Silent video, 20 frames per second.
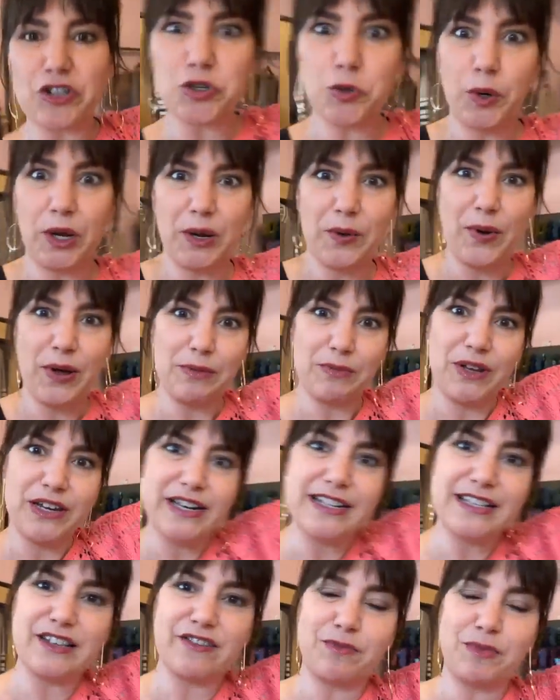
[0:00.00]
in for 21
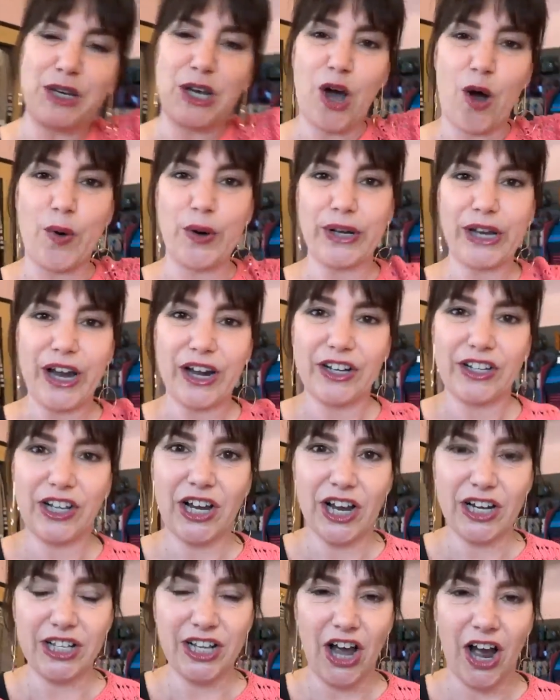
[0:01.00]
minutes of me going on
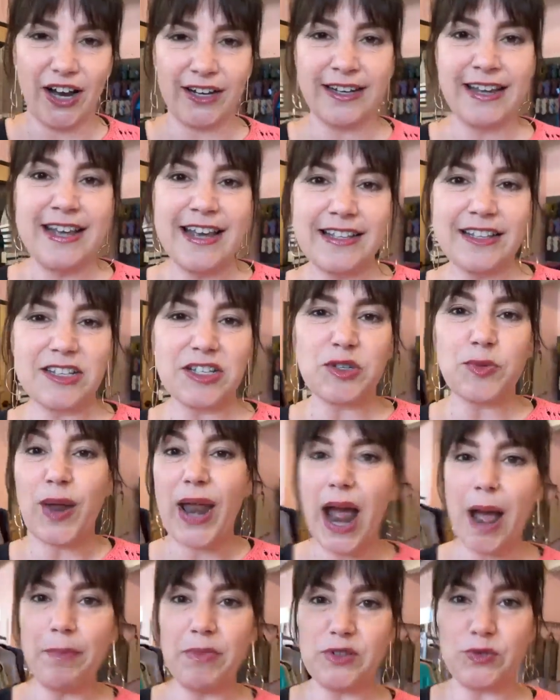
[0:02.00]
and on and on. This is
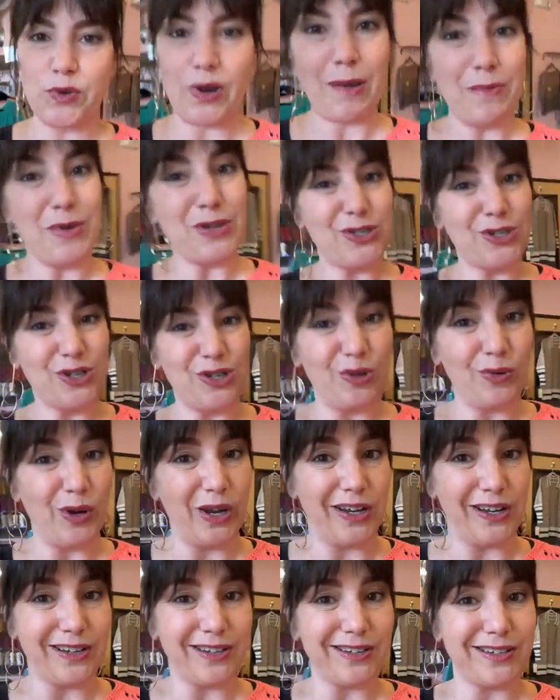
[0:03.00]
what happens when I miss 2
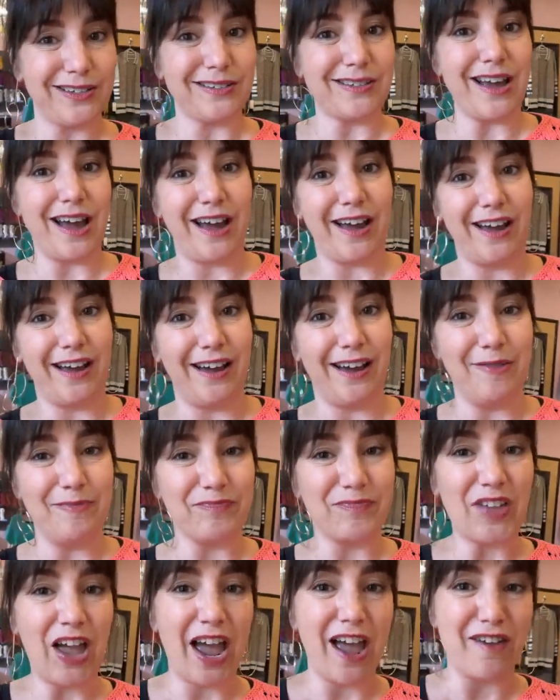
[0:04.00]
weeks.
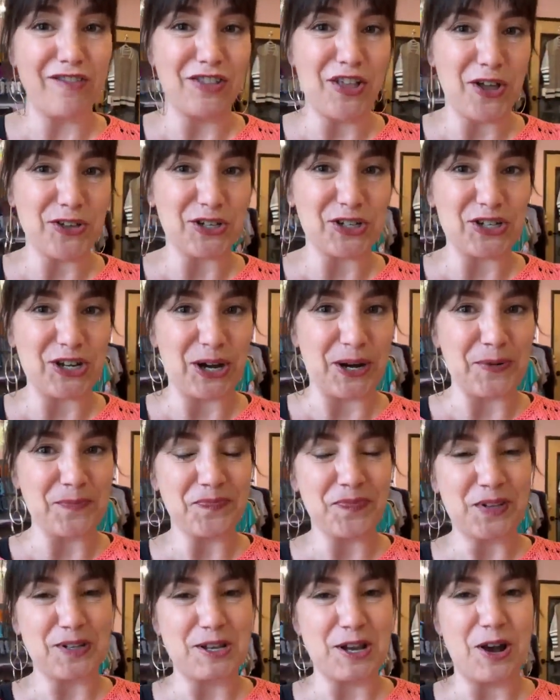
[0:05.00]
I have a lot to
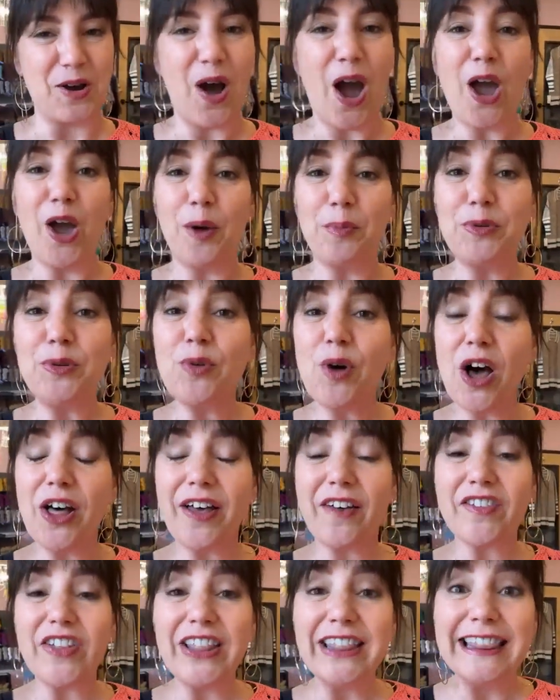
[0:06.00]
share. So I hope you
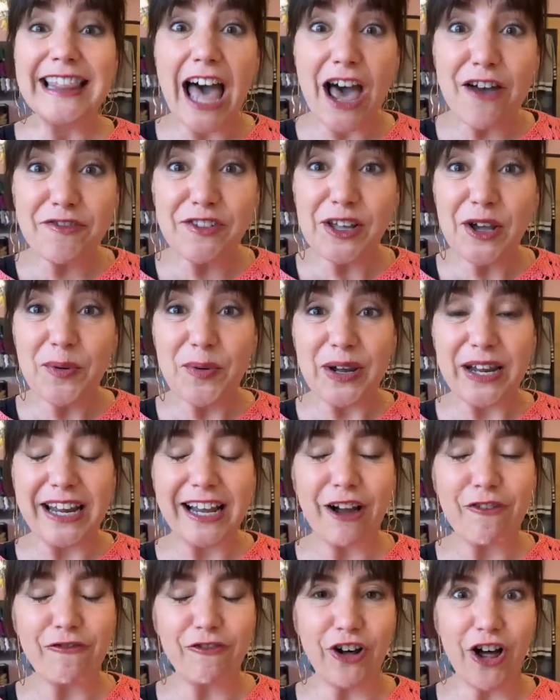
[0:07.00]
all have a lovely
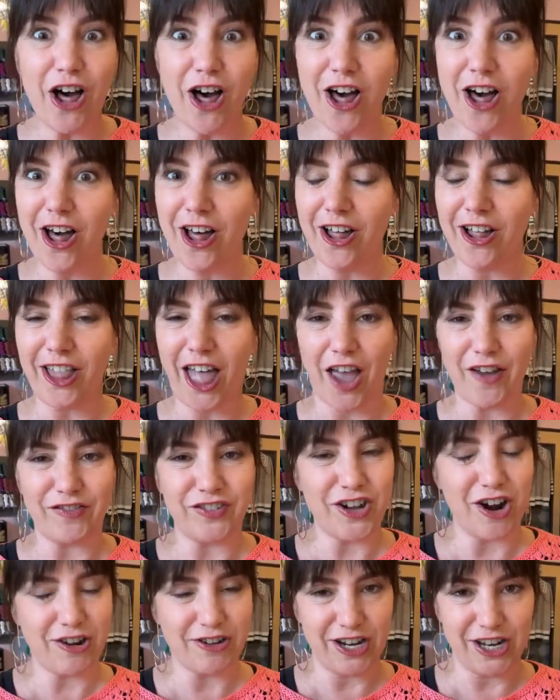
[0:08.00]
week full
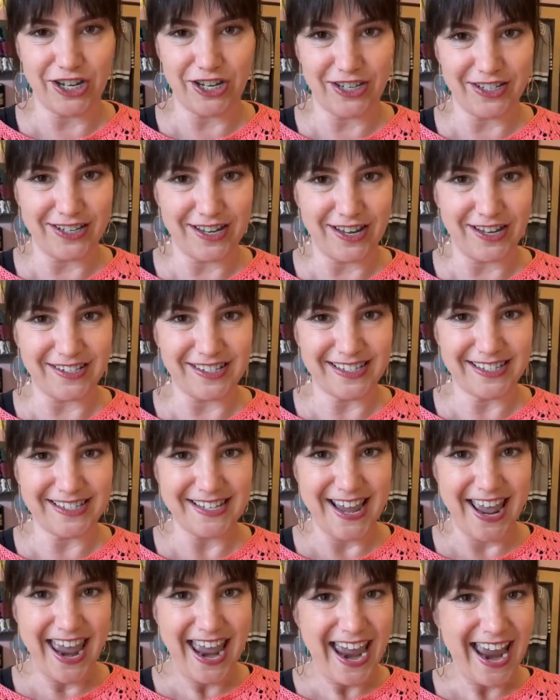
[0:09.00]
of yarny
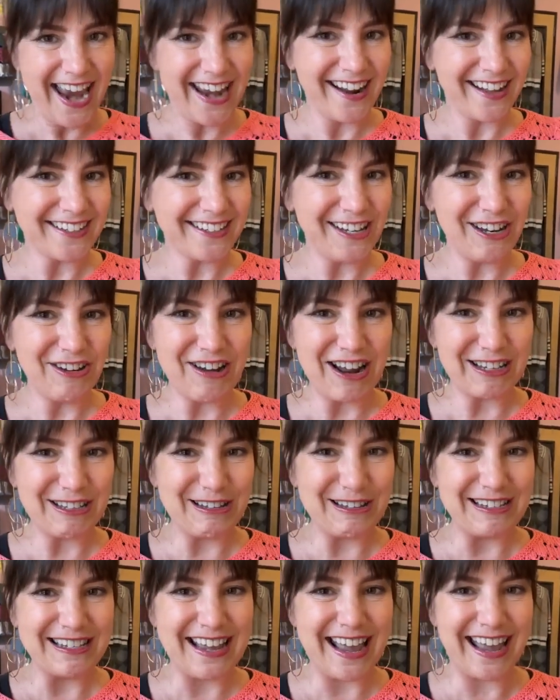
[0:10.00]
goodness, and I'll see you
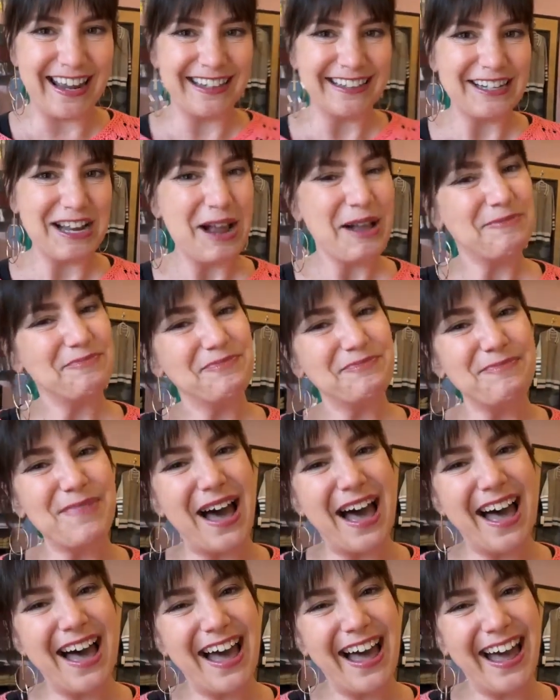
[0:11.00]
next Tuesday.
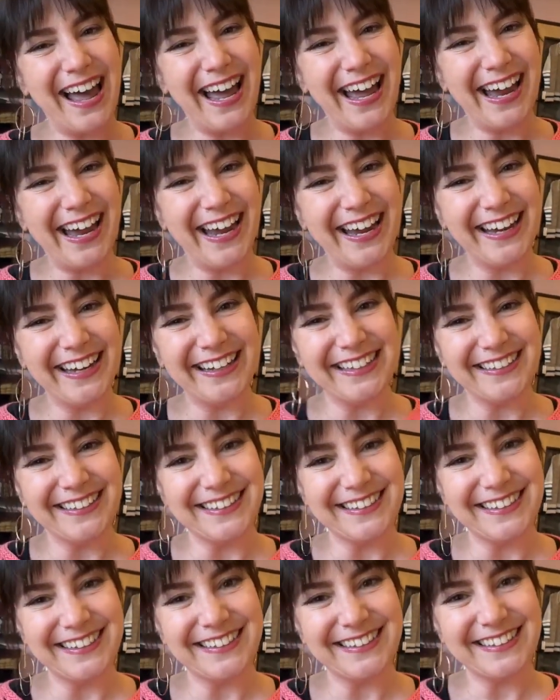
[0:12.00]

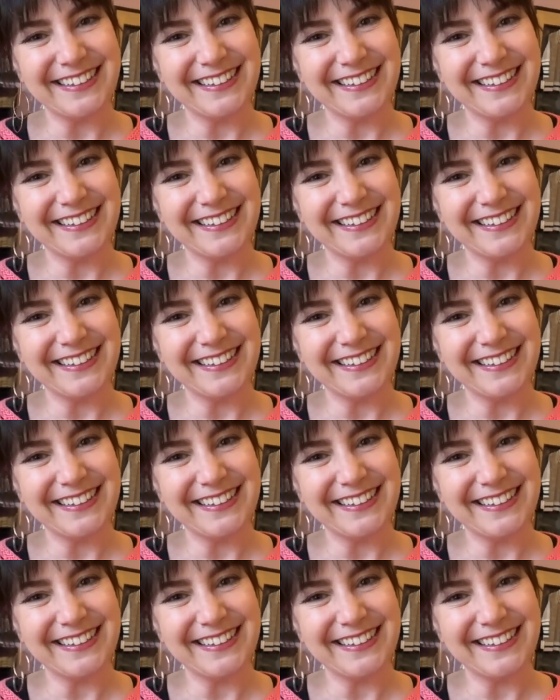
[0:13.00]
Bye.